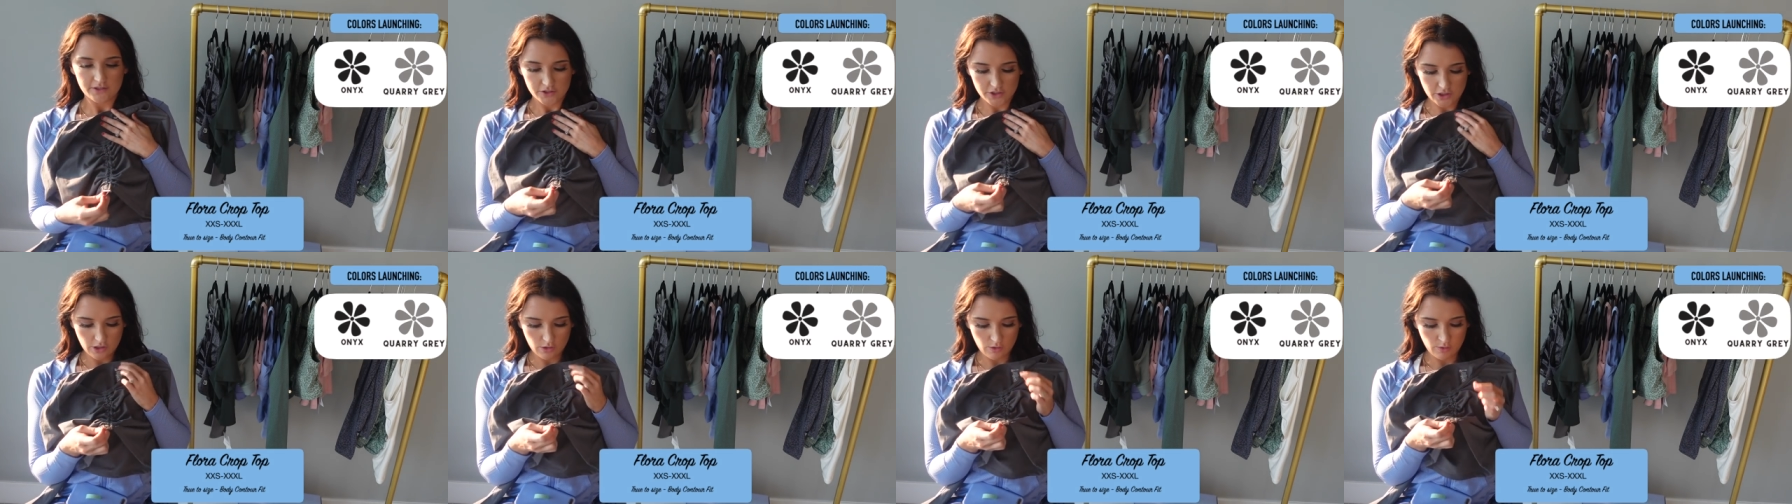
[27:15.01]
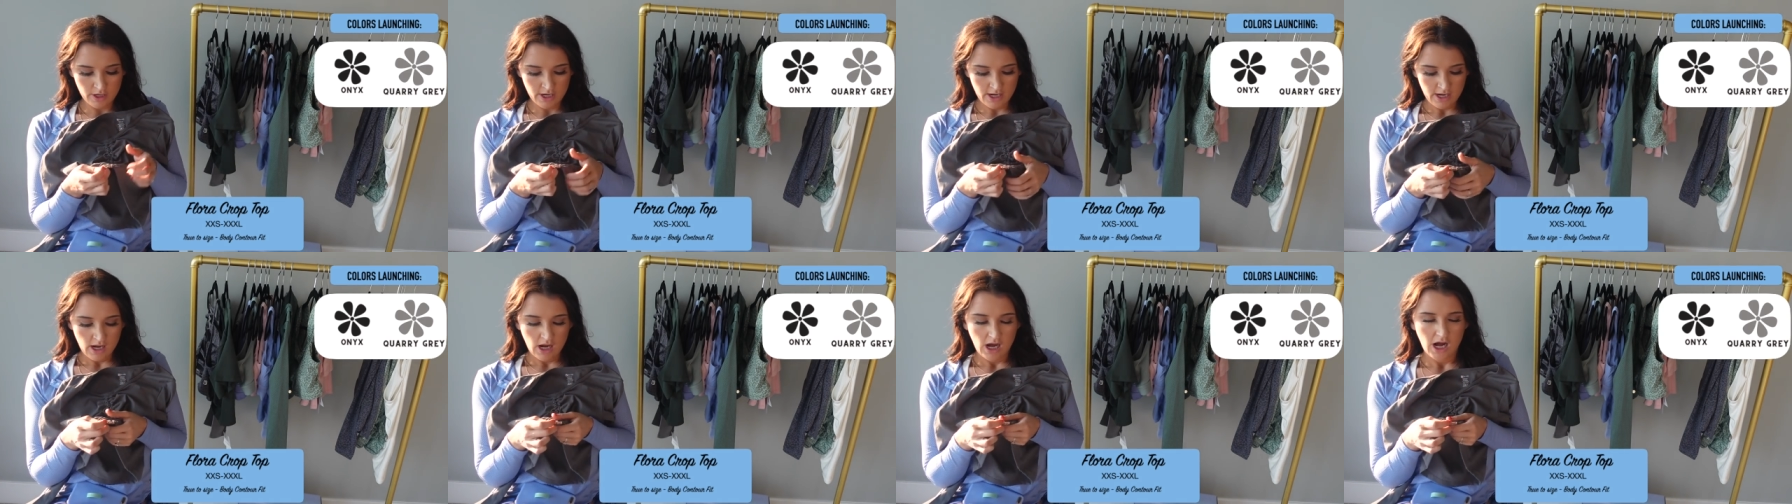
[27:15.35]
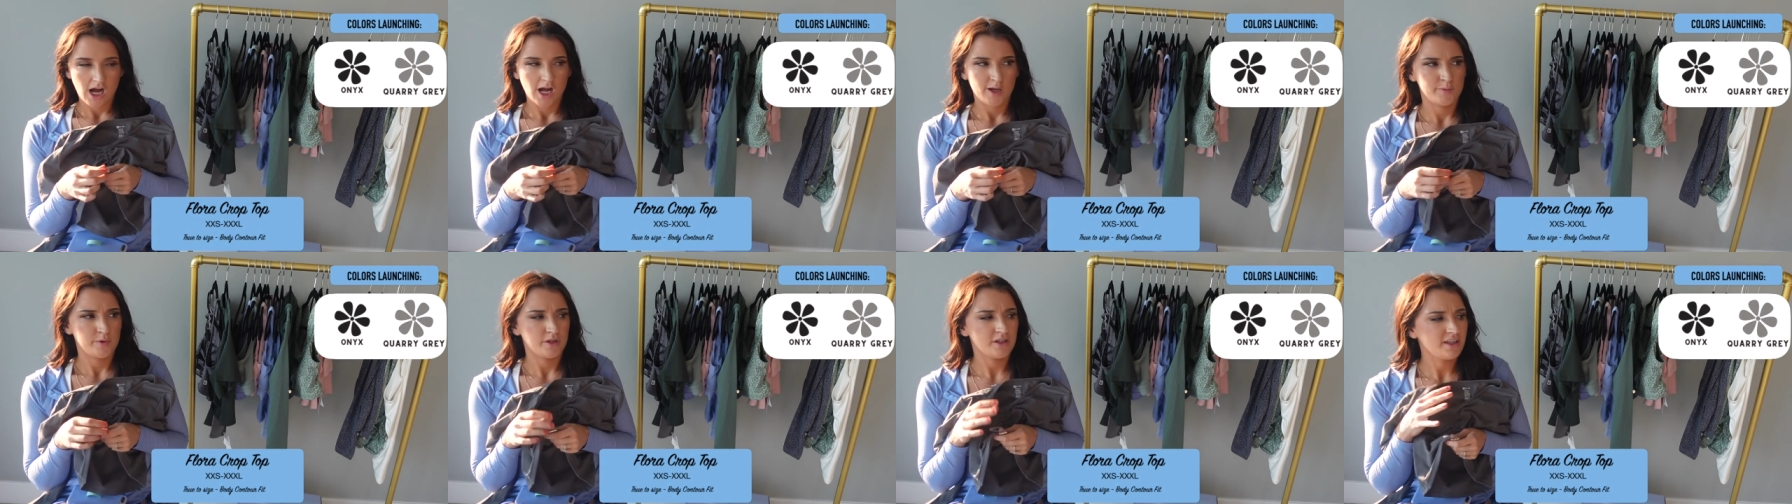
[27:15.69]
So you
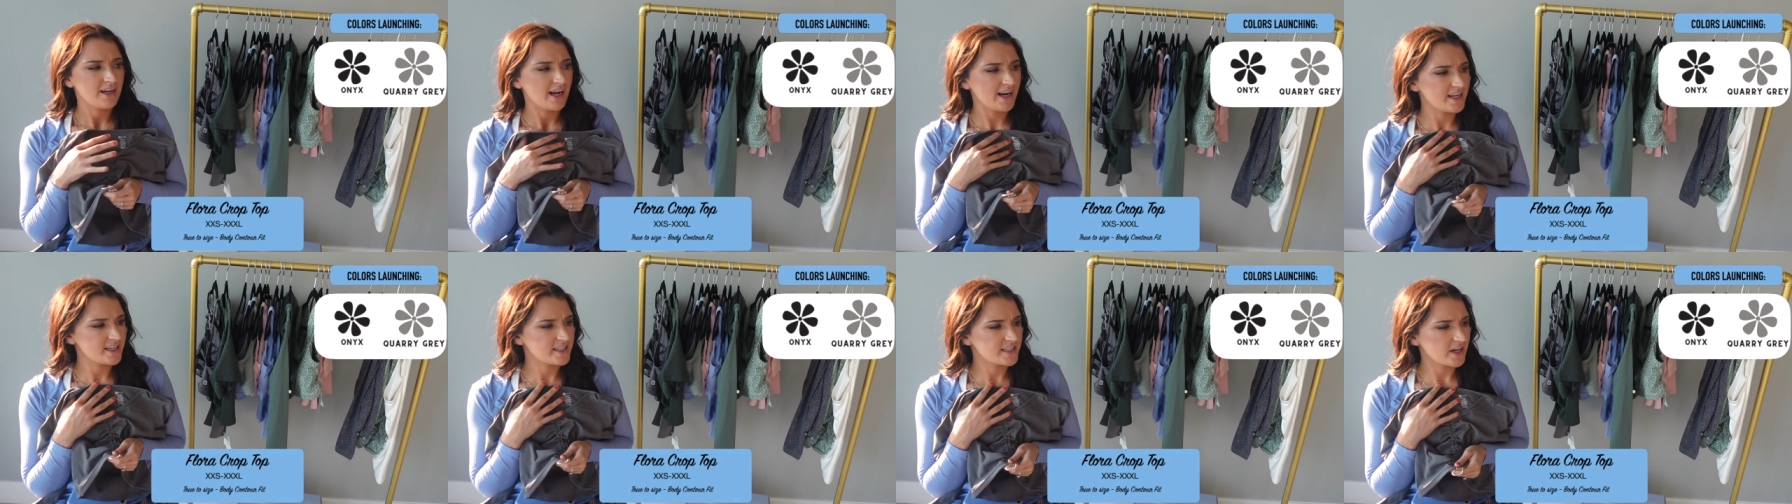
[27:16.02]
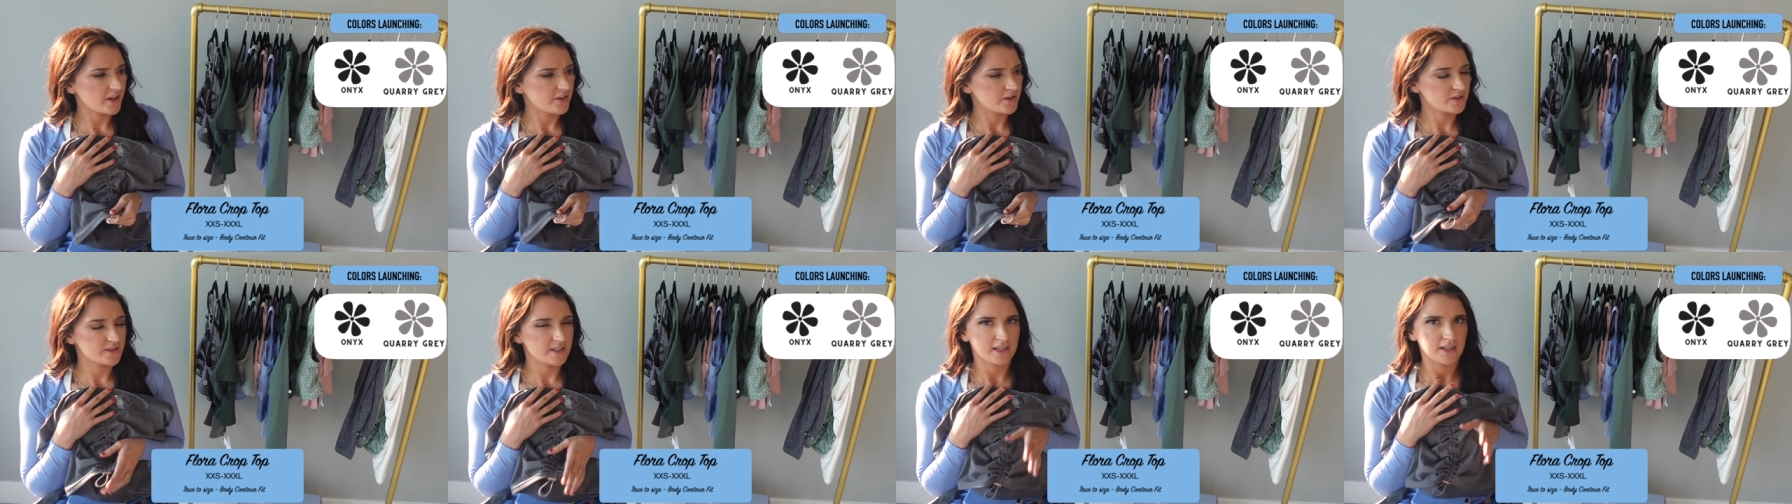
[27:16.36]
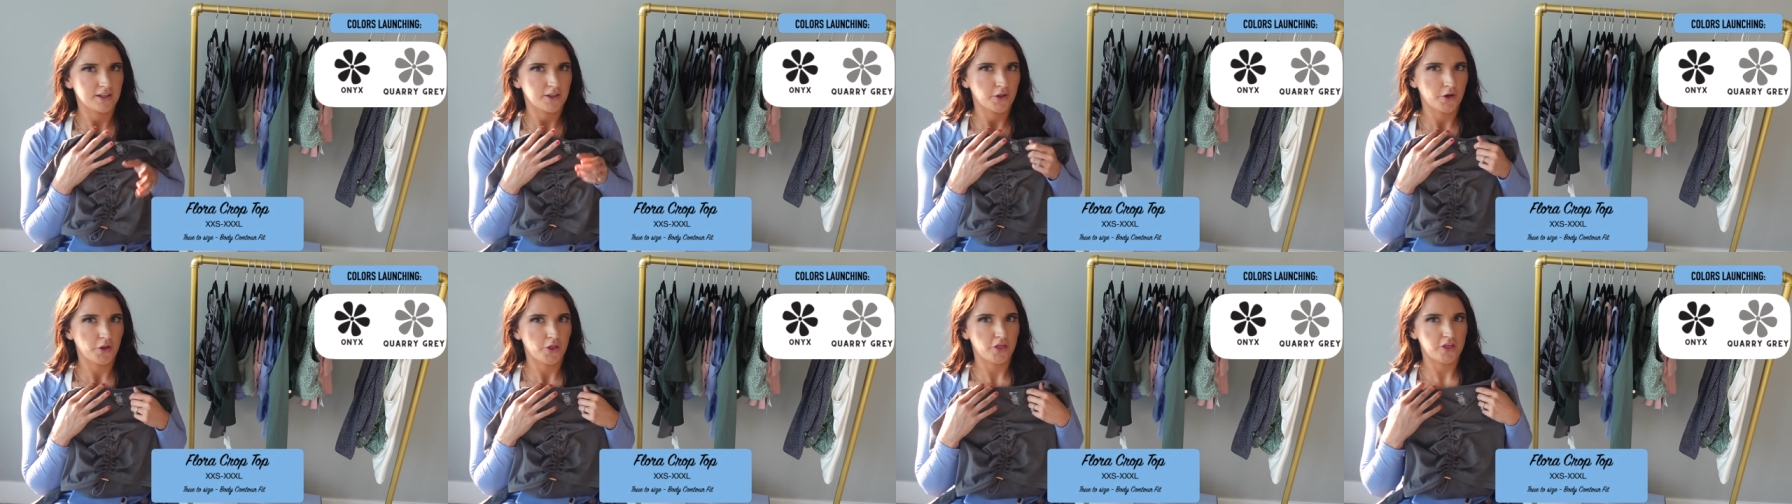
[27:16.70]
can kind of tell there's like
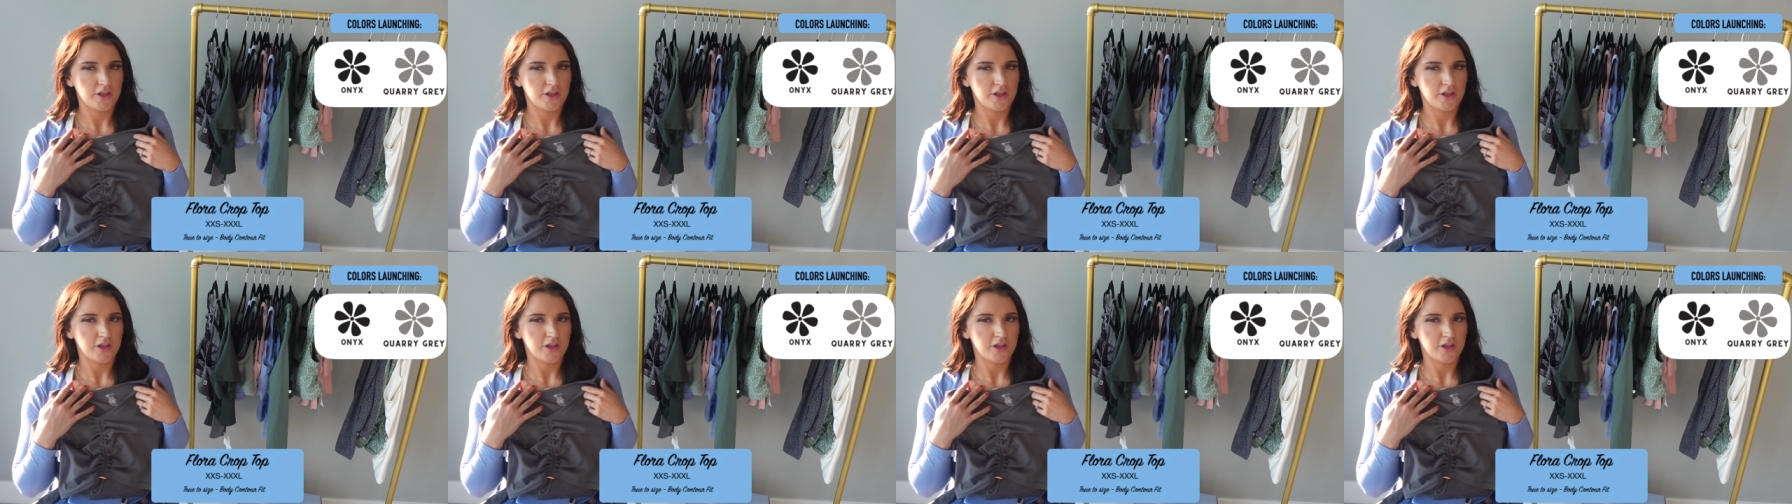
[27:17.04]
a little